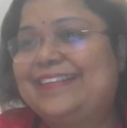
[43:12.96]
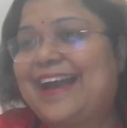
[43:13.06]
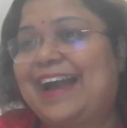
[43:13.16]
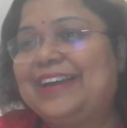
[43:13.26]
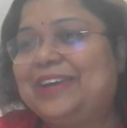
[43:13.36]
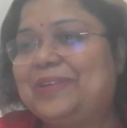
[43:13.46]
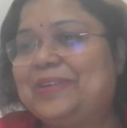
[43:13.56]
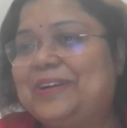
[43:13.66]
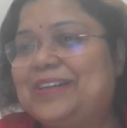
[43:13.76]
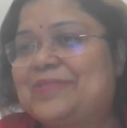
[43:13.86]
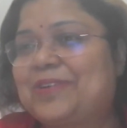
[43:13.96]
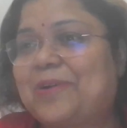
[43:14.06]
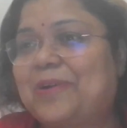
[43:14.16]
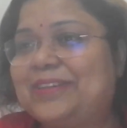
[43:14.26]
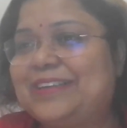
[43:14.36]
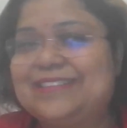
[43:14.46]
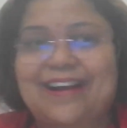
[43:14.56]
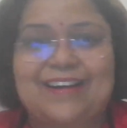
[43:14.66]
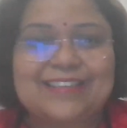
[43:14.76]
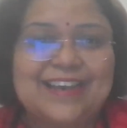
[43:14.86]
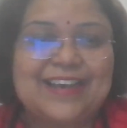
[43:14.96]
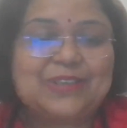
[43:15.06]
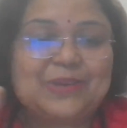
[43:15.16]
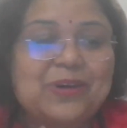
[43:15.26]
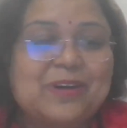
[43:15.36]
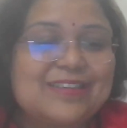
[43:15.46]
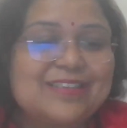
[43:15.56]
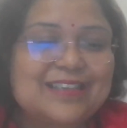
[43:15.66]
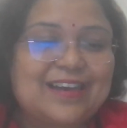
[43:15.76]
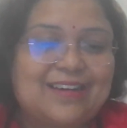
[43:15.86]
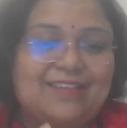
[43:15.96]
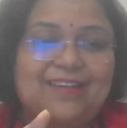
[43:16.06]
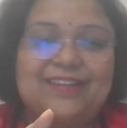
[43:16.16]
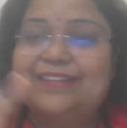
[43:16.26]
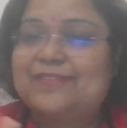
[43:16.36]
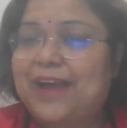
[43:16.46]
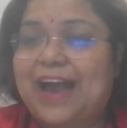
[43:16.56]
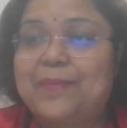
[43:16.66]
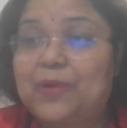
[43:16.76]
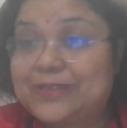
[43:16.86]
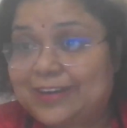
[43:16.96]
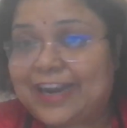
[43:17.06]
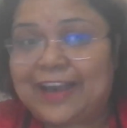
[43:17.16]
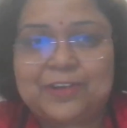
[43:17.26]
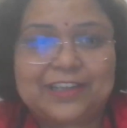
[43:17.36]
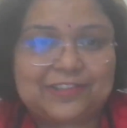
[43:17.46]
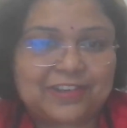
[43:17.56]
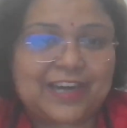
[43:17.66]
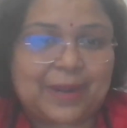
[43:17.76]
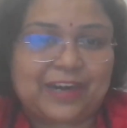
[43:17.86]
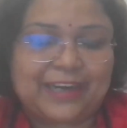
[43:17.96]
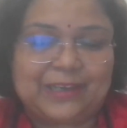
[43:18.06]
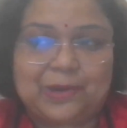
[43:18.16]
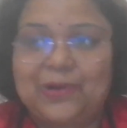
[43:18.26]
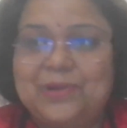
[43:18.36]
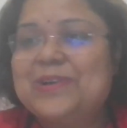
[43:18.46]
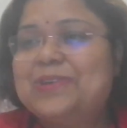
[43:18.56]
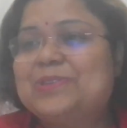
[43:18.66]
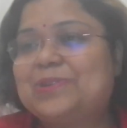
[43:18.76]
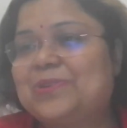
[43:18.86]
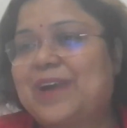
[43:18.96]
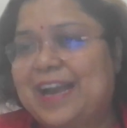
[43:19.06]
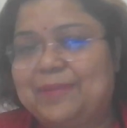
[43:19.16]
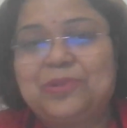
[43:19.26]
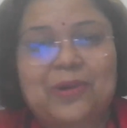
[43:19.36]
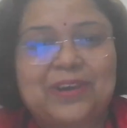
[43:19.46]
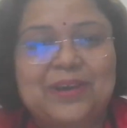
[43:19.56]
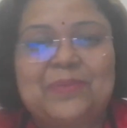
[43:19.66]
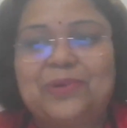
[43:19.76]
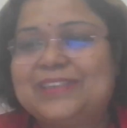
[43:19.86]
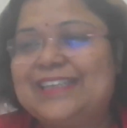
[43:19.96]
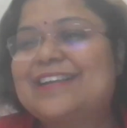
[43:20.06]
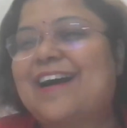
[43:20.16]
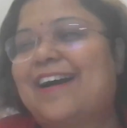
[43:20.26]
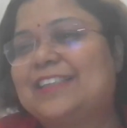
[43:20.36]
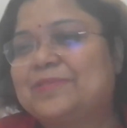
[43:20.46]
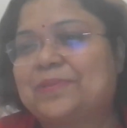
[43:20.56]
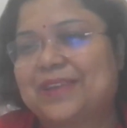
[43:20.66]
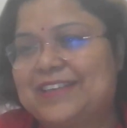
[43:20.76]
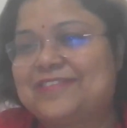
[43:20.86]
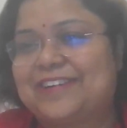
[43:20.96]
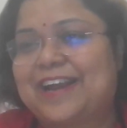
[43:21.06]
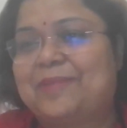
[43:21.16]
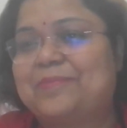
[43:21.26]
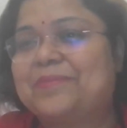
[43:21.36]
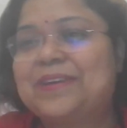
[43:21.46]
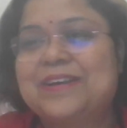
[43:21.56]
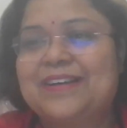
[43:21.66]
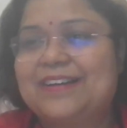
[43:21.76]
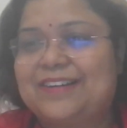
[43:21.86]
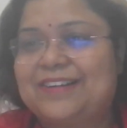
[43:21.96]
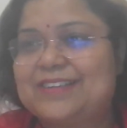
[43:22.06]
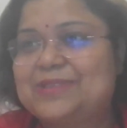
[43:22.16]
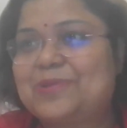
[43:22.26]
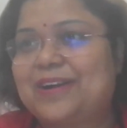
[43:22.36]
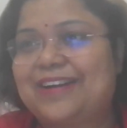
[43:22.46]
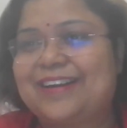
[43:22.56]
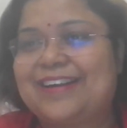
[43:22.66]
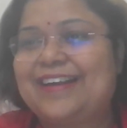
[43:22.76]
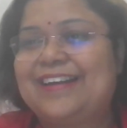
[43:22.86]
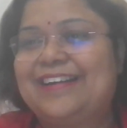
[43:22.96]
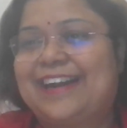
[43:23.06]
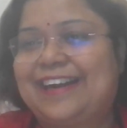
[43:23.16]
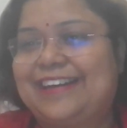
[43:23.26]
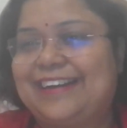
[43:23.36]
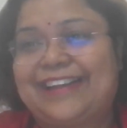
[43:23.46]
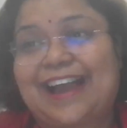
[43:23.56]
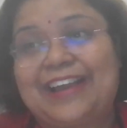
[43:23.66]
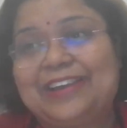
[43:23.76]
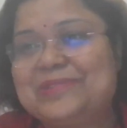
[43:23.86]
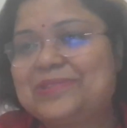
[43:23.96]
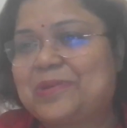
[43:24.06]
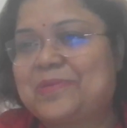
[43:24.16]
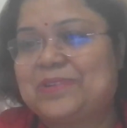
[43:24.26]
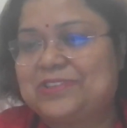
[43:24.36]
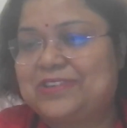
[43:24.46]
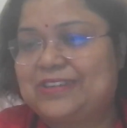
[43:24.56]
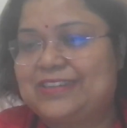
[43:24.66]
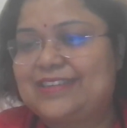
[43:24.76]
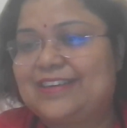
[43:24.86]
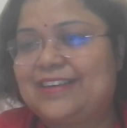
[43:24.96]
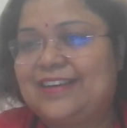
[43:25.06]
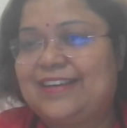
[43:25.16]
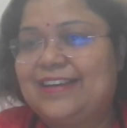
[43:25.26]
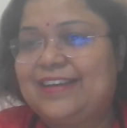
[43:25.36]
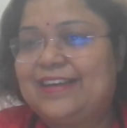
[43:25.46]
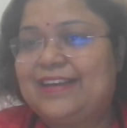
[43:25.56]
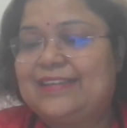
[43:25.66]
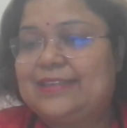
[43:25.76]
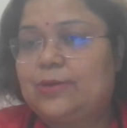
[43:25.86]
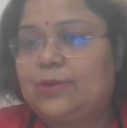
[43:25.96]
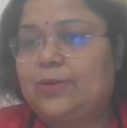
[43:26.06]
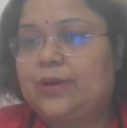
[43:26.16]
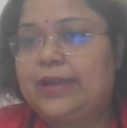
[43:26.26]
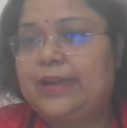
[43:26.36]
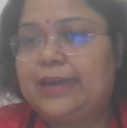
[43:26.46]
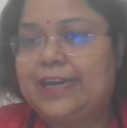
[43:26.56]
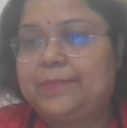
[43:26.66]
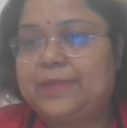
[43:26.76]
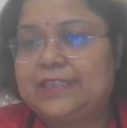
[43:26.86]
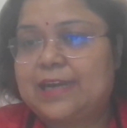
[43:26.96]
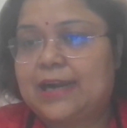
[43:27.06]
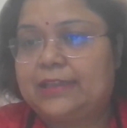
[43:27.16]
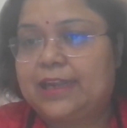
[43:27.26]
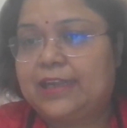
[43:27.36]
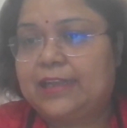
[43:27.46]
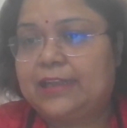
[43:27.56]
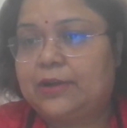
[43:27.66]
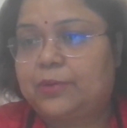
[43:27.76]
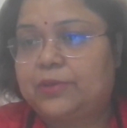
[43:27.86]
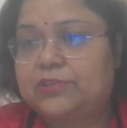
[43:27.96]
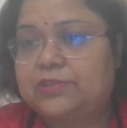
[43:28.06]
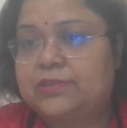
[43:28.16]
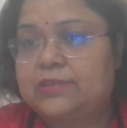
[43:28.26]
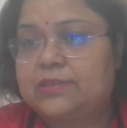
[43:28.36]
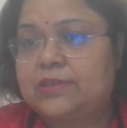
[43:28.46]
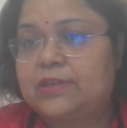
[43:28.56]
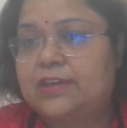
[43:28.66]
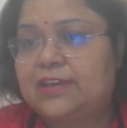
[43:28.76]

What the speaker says: Thank you, girls, for all these hearts. So, girls, I'm also live on Instagram right now. So I'm talking about these hearts from the Instagram girls who are writing right. Thank you so much, girls. So let me start taking the questions.